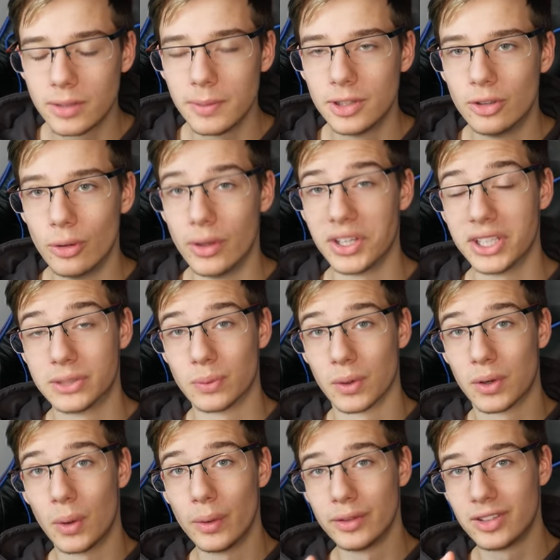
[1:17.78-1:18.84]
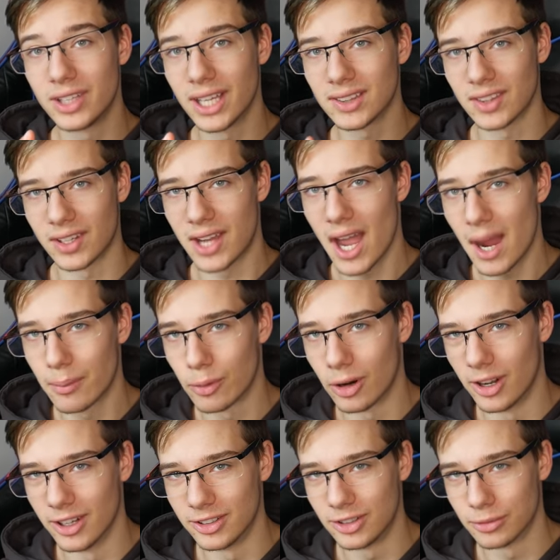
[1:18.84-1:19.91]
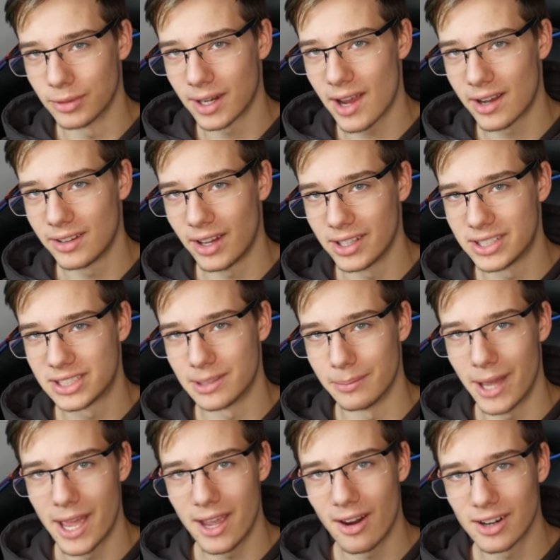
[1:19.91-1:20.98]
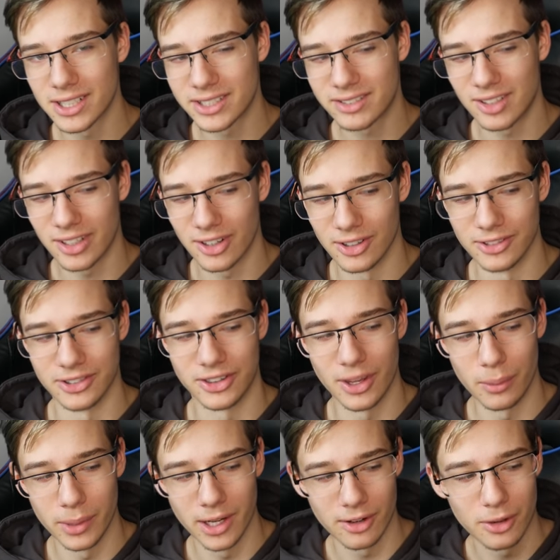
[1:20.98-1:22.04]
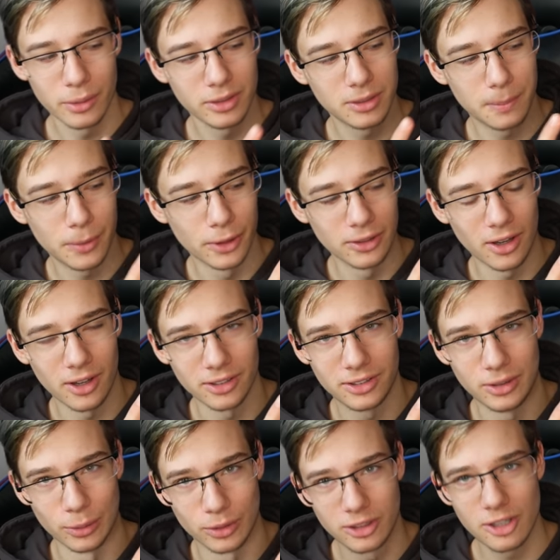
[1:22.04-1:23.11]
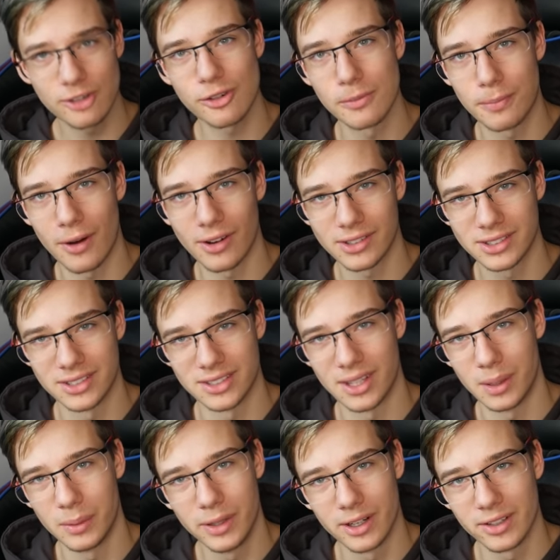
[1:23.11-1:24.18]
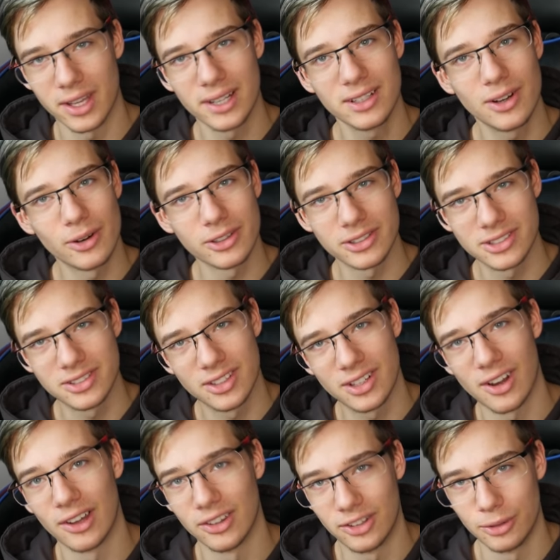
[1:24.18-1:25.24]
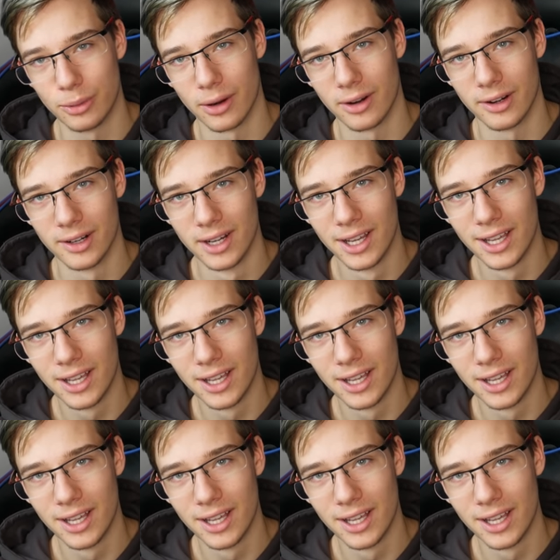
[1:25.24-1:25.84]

to be doing is we're going to get the camera to recognize some AR stickers that we are going to put onto tissue boxes that we are then going to stick onto our